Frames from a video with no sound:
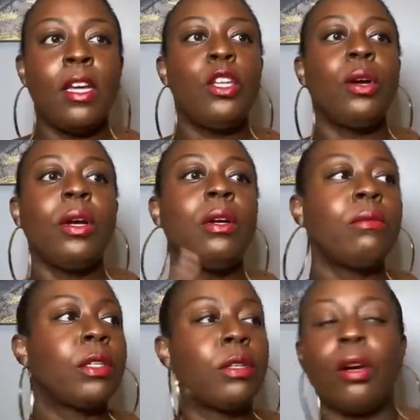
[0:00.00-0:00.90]

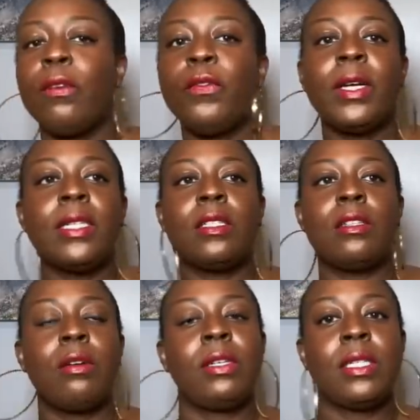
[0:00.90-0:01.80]
Your girlfriends
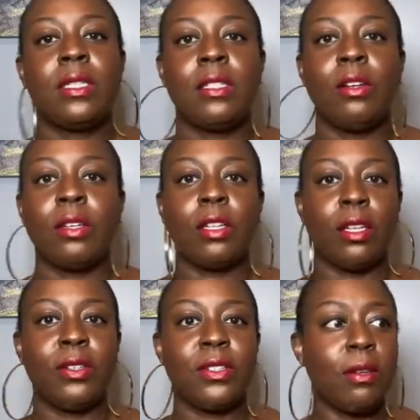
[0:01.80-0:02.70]
notice your
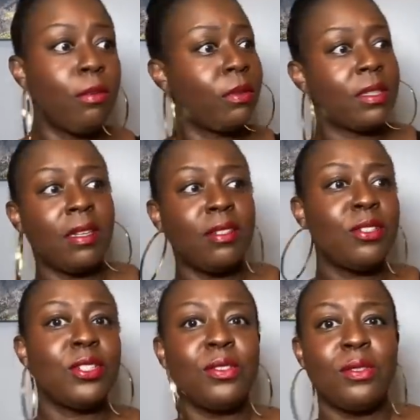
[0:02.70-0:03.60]
clothes. Oh, is that
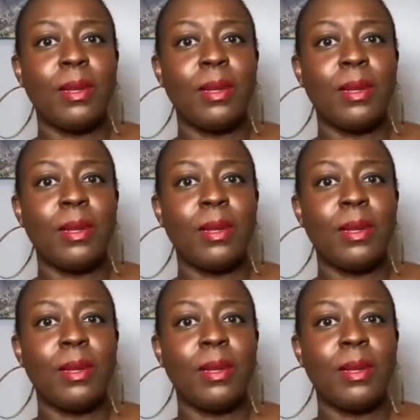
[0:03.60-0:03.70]
new shoes?